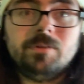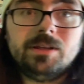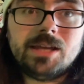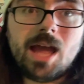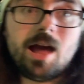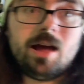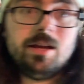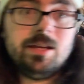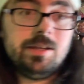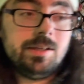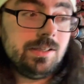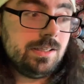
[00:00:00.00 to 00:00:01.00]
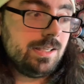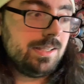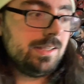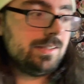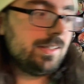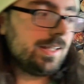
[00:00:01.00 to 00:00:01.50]
Yeah, he
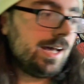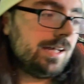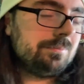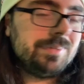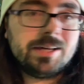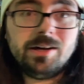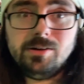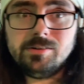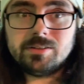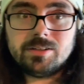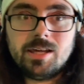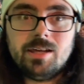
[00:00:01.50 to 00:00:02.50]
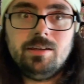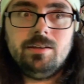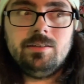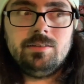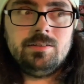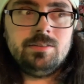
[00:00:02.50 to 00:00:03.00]
is a guy I'm like, oh, okay.
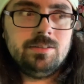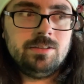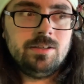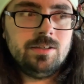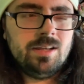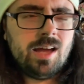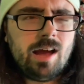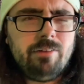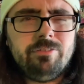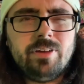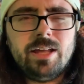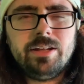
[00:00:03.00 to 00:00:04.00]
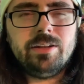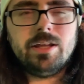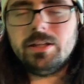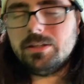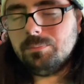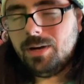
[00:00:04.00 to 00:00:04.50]
And
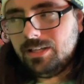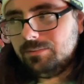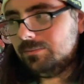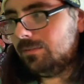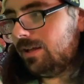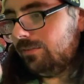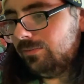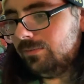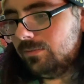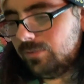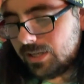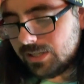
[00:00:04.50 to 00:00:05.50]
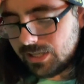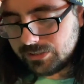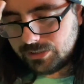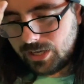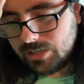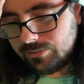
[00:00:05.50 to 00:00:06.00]
it's my
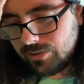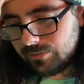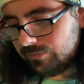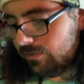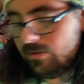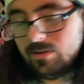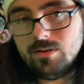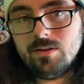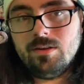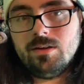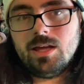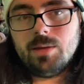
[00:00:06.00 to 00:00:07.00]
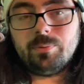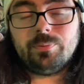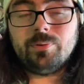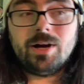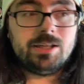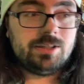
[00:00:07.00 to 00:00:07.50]
recollection. I don't know if
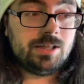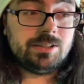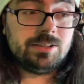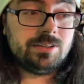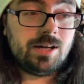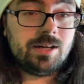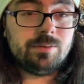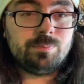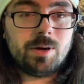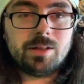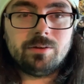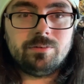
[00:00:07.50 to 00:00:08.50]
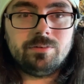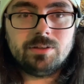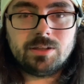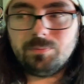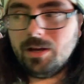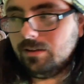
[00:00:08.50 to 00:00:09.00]
before I saw this or not, if Milo,
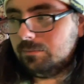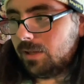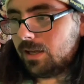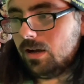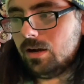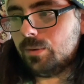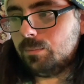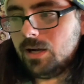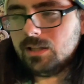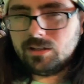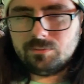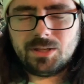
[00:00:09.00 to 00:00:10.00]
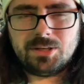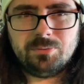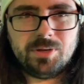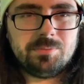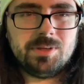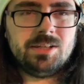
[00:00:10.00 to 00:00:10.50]
because Milo, I'm like, oh, Milo. I'm like,
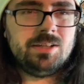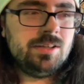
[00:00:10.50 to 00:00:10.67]
wait a minute.